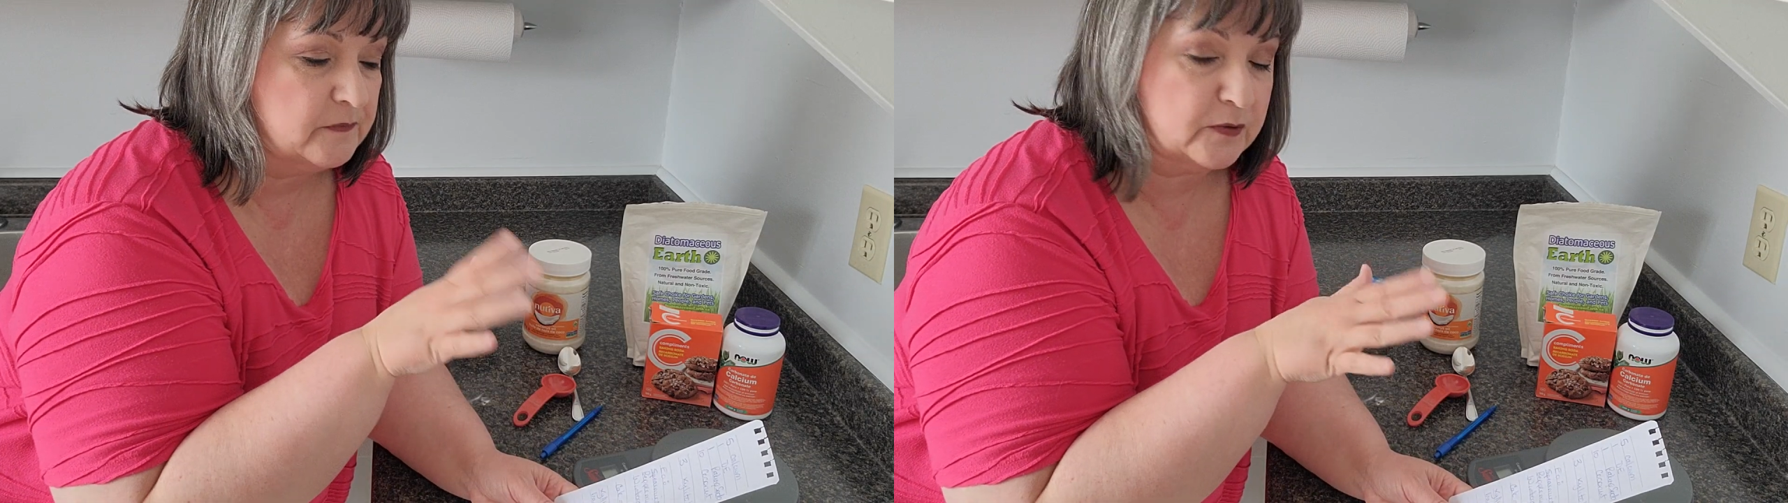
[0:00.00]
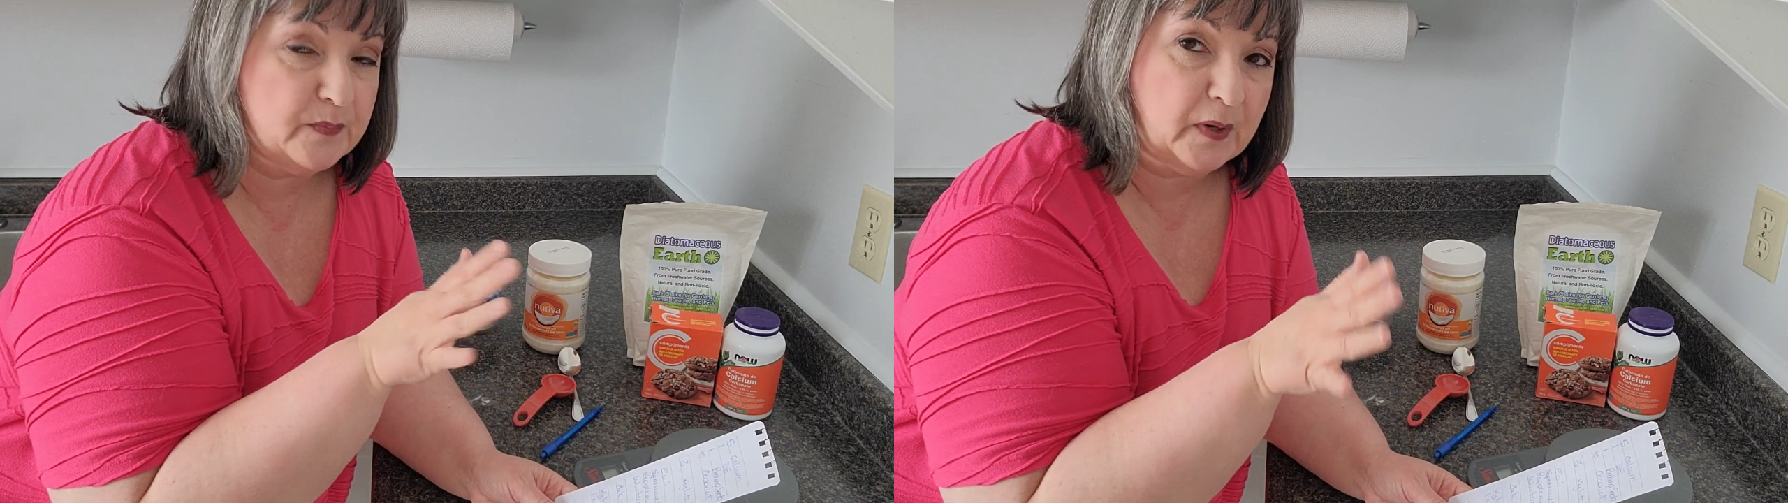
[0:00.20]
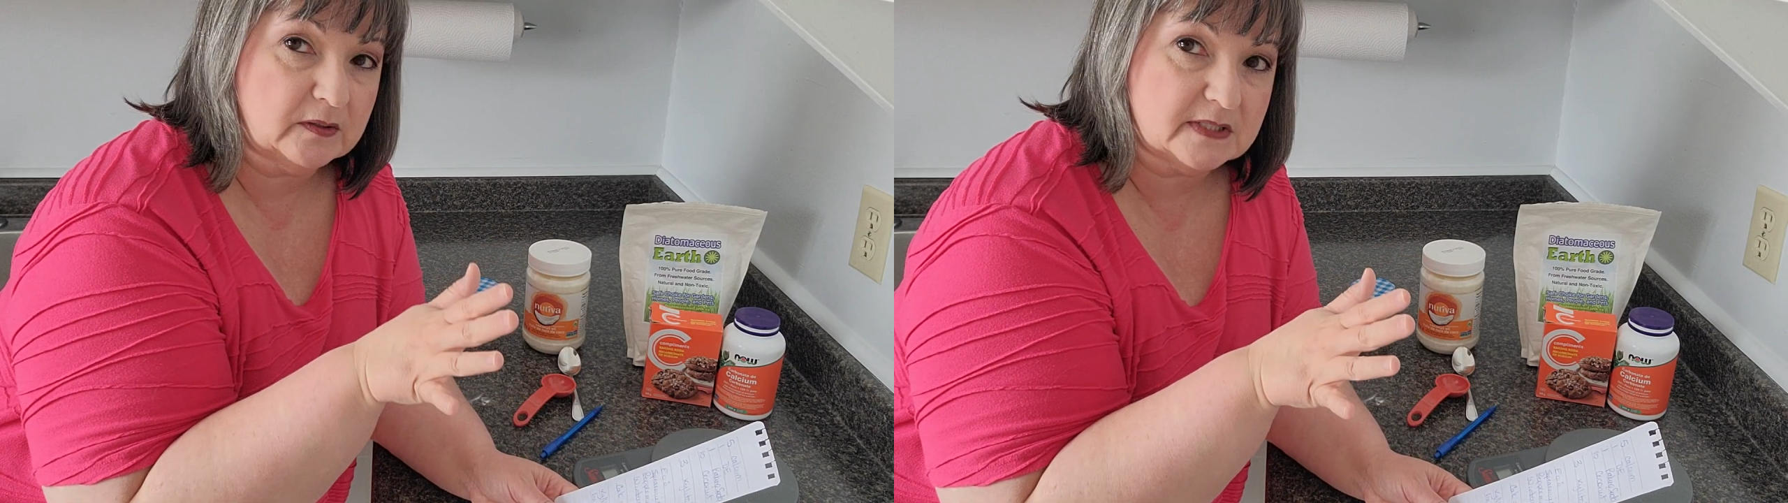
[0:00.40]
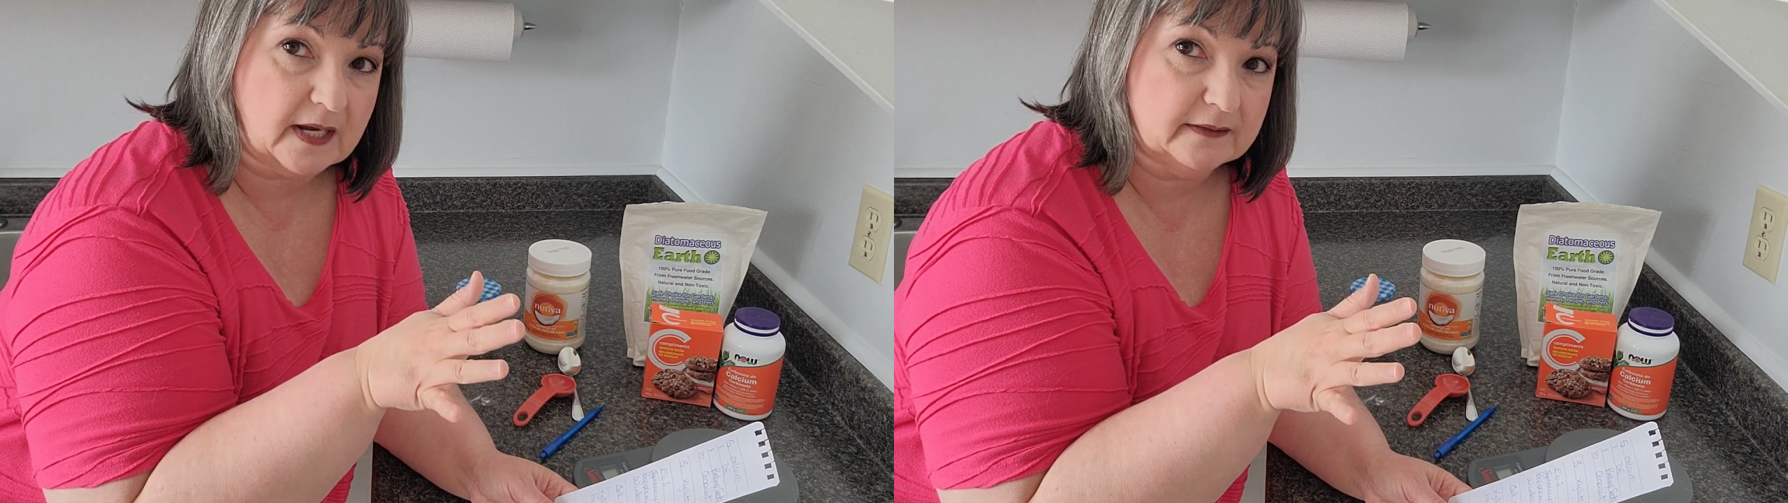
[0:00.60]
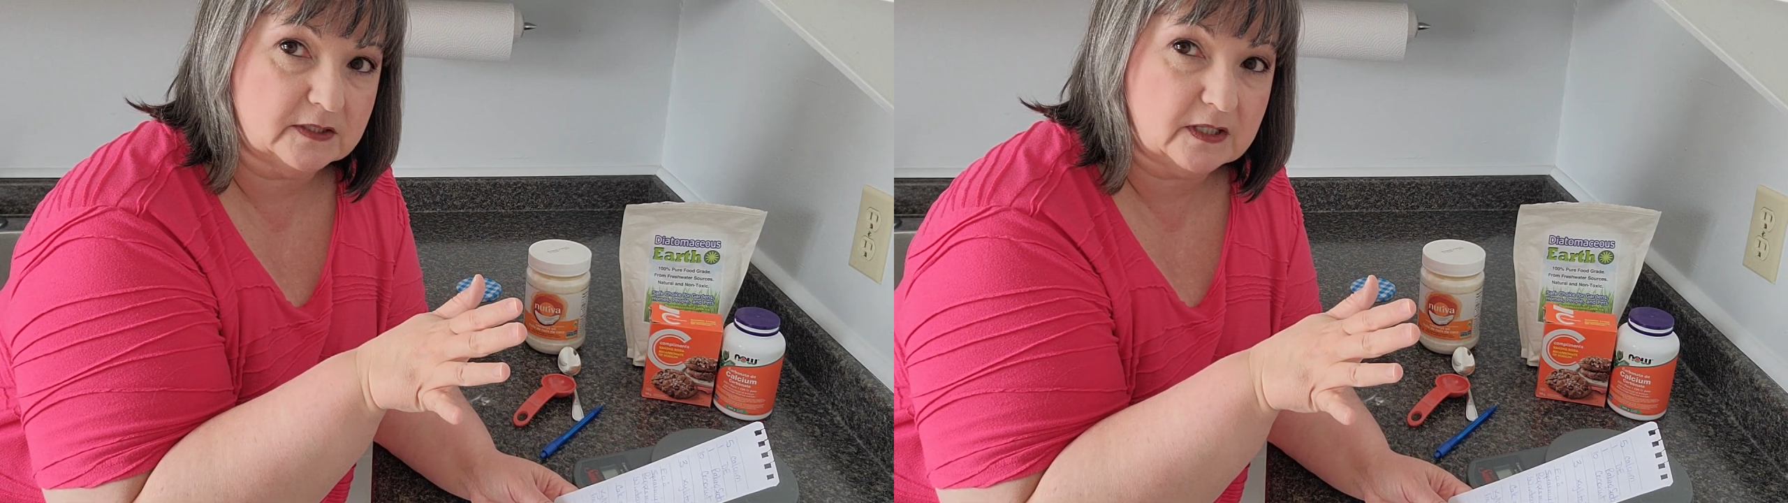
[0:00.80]
3 parts
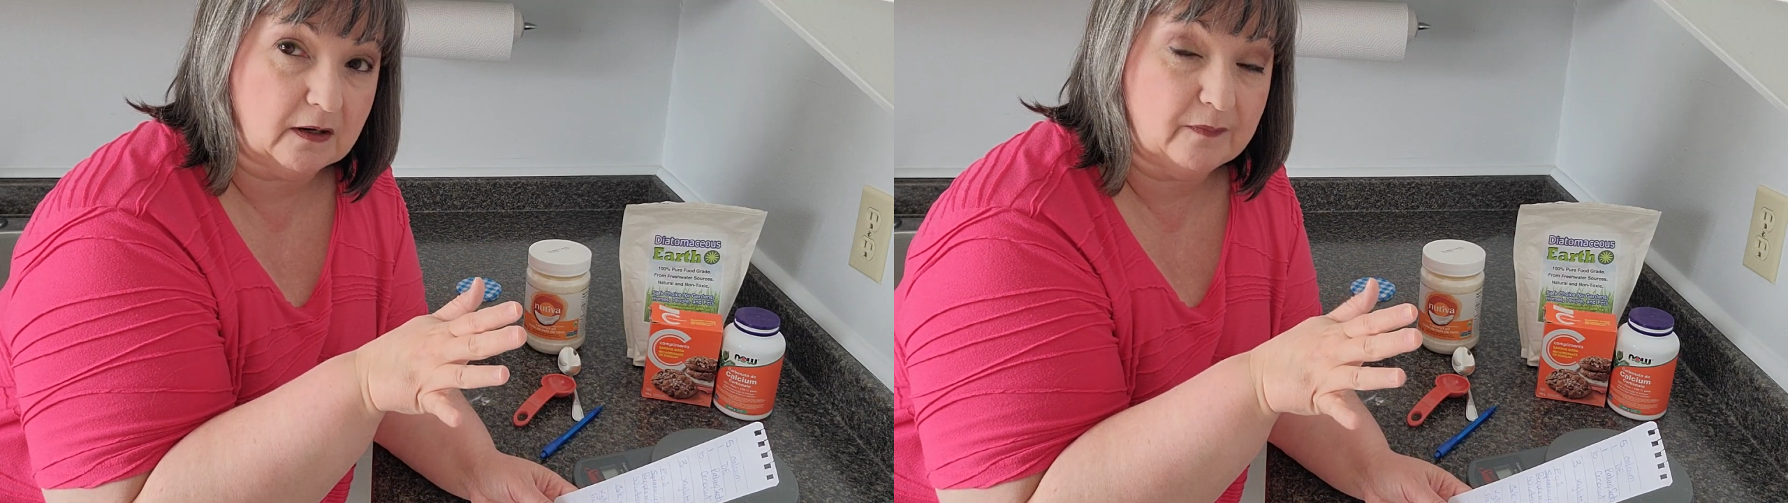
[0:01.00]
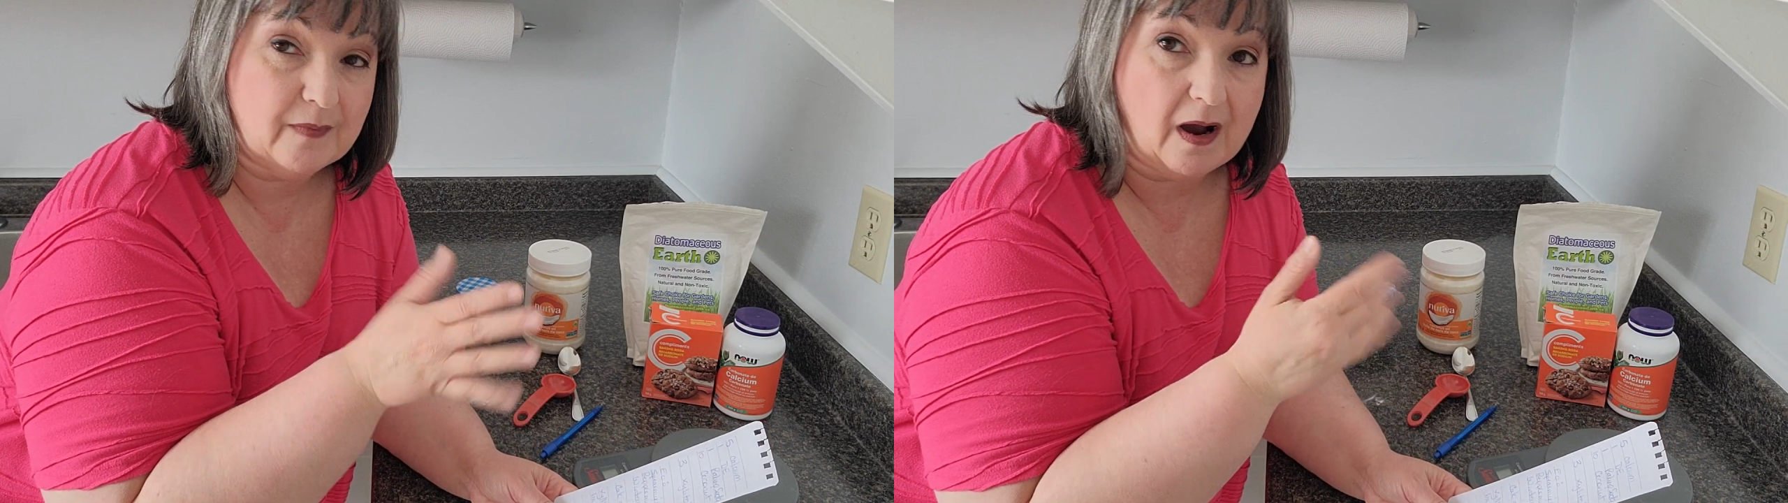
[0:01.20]
xylitol.